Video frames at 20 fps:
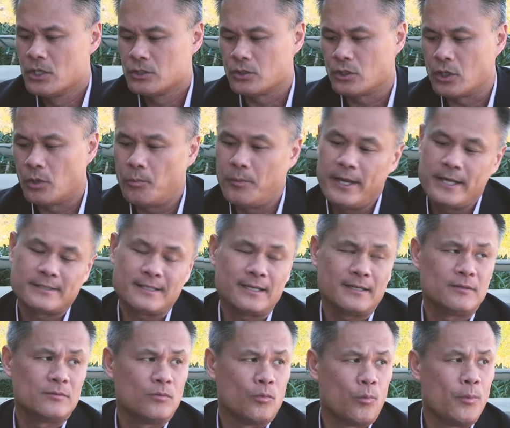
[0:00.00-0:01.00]
So the
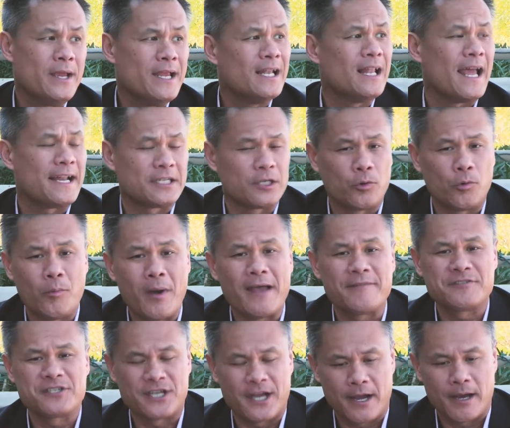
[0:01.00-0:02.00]
reason we like the
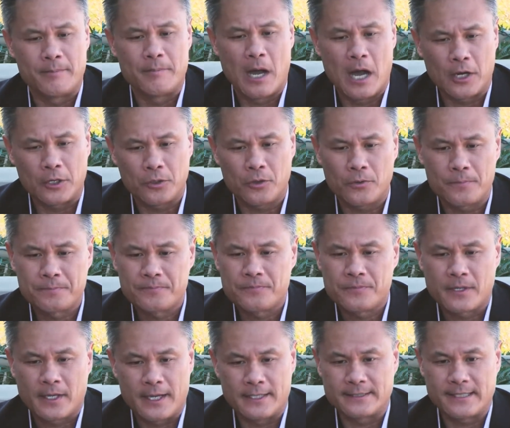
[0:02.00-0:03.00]
rev share model
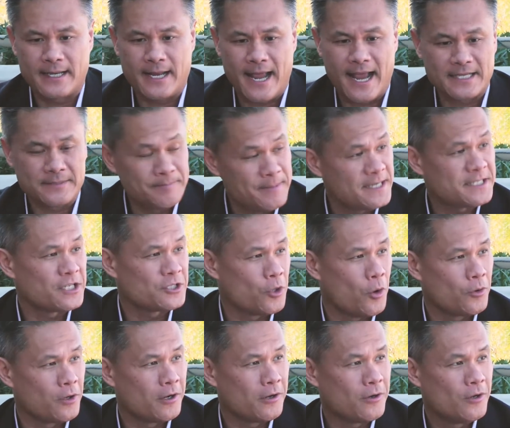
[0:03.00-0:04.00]
is that as business
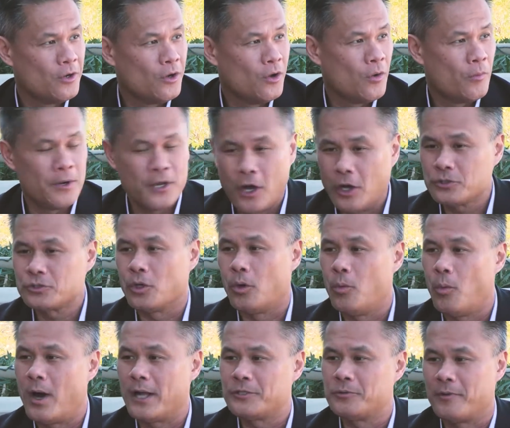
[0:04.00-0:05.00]
owner, we also
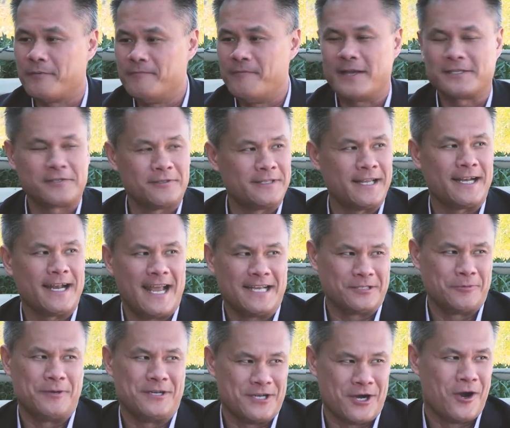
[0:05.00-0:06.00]
want to invest in things that
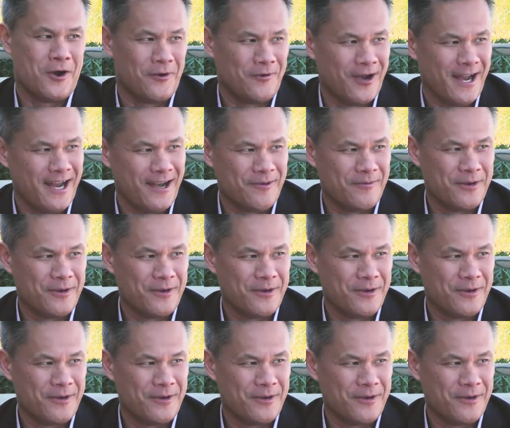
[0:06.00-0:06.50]
has a return, right?